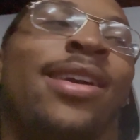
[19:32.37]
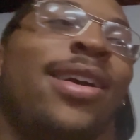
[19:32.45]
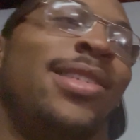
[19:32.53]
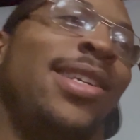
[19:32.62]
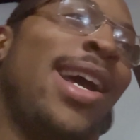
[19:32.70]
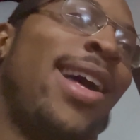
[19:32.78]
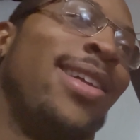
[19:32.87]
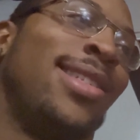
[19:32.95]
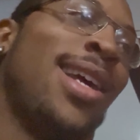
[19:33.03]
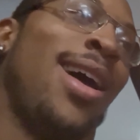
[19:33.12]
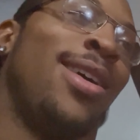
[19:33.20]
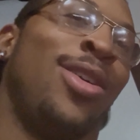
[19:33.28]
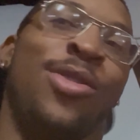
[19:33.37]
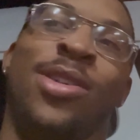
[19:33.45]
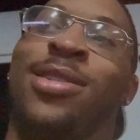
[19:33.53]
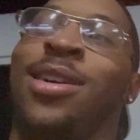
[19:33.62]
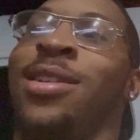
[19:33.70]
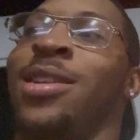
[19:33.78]
Guess he got a taco and
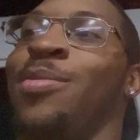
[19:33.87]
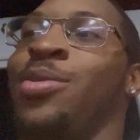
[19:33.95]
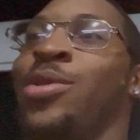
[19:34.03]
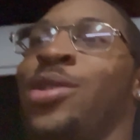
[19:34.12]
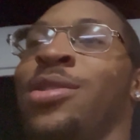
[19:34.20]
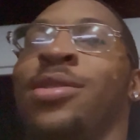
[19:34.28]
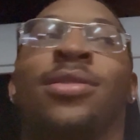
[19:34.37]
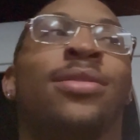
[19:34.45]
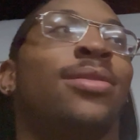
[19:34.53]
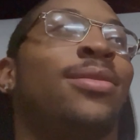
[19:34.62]
he called it a burrito.